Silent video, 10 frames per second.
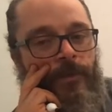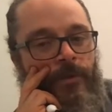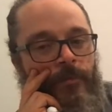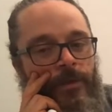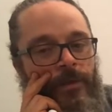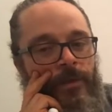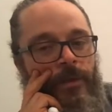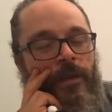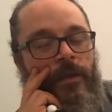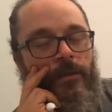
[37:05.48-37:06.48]

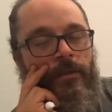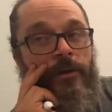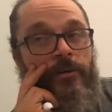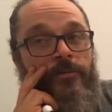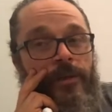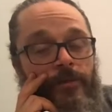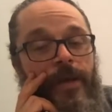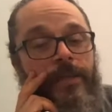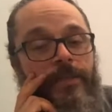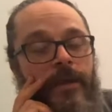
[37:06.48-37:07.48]
the archery
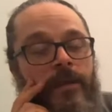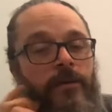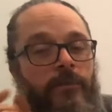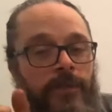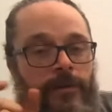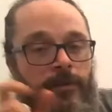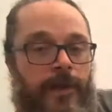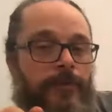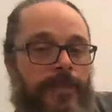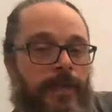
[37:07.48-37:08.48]
events, I know, will start
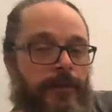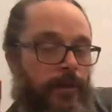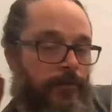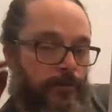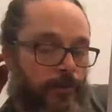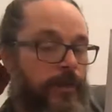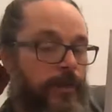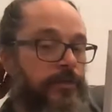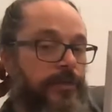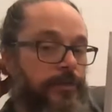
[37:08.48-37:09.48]
outside at outdoor
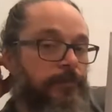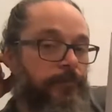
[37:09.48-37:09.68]
ranges.